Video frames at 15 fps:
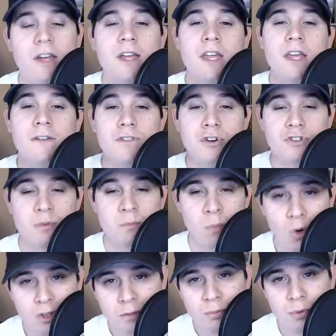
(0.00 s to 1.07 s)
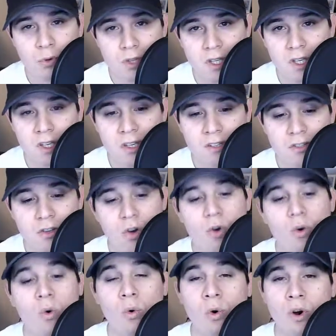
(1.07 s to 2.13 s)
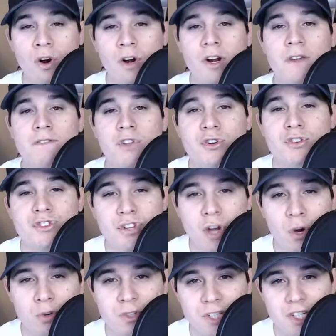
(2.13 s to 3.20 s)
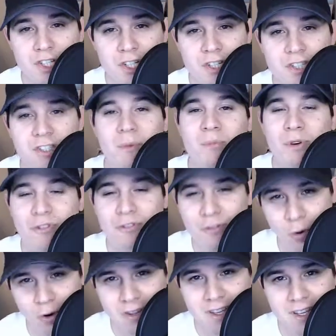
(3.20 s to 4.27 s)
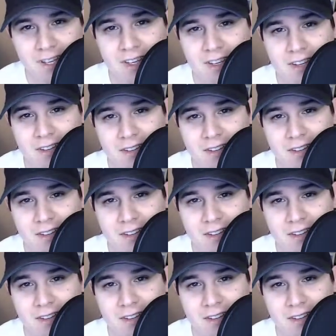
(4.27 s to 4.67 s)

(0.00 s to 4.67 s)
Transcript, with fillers: if there's multiple E's, or if there's no digits before the E.